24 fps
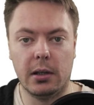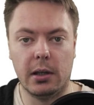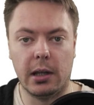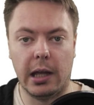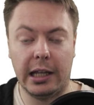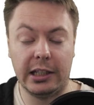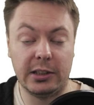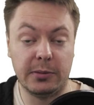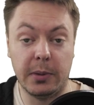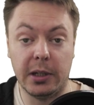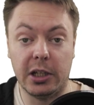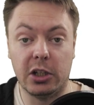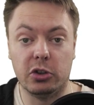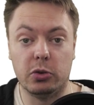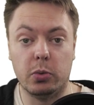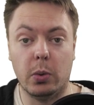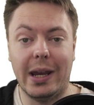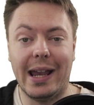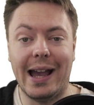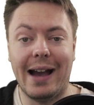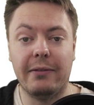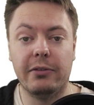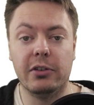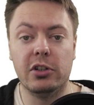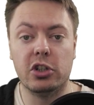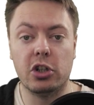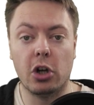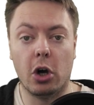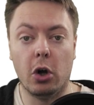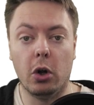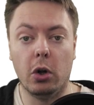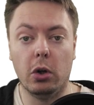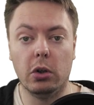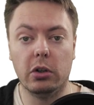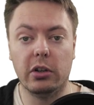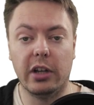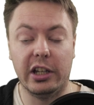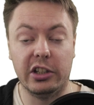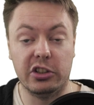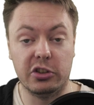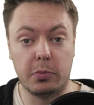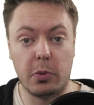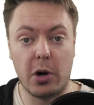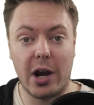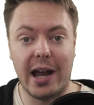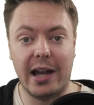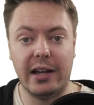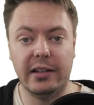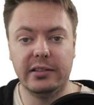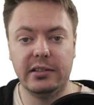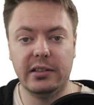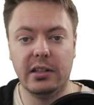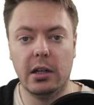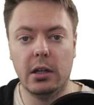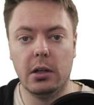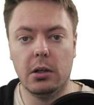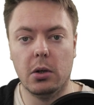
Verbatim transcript: That's because we haven't told Express